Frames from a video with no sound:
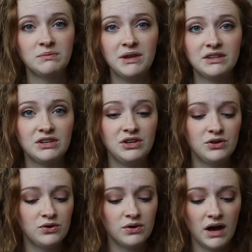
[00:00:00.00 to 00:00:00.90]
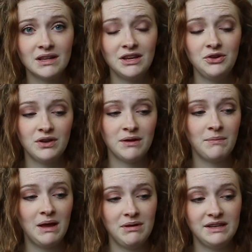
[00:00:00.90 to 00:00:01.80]
speaks to you and that you can
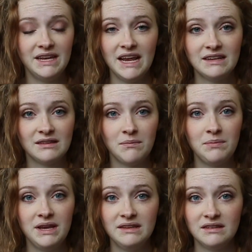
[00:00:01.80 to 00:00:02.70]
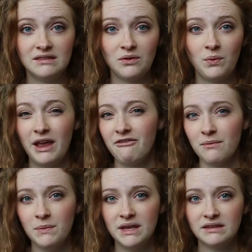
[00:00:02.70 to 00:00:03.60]
maybe take some pieces away
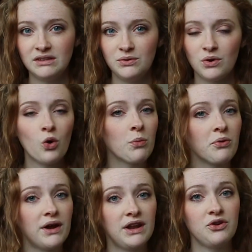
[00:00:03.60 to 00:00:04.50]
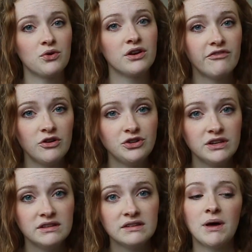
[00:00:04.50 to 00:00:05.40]
from this to incorporate in your
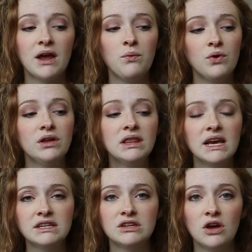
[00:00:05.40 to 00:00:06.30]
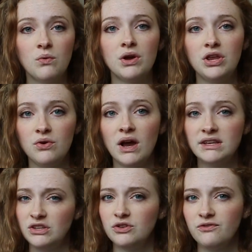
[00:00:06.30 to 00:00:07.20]
devotions. But I would like to know what you
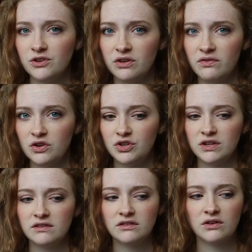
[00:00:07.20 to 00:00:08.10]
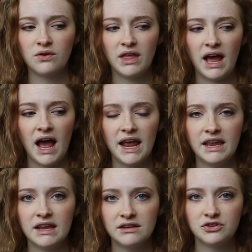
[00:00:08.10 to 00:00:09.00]
guys do for devotions so that I
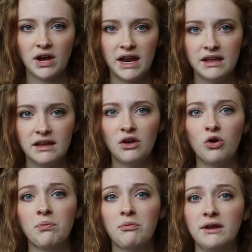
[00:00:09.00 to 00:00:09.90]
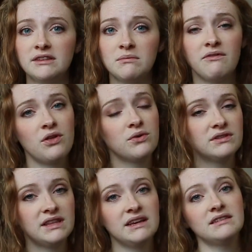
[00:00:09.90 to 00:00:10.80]
can try to incorporate some of
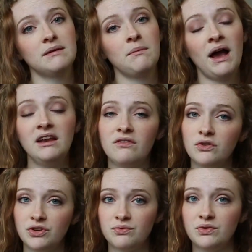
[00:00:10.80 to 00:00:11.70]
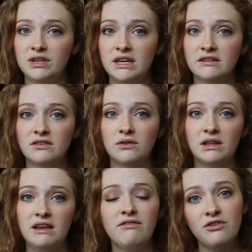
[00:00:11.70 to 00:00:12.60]
those things in my devotion routine. So
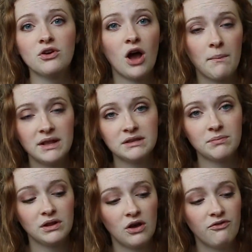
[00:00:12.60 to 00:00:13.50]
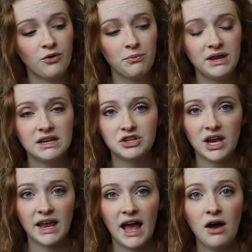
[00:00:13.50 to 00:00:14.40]
leave your comments below for me to
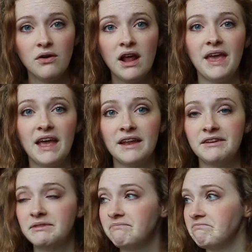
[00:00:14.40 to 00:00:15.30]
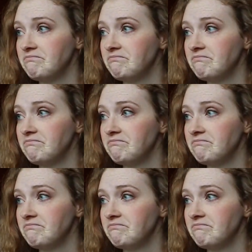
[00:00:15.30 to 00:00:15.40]
check out, and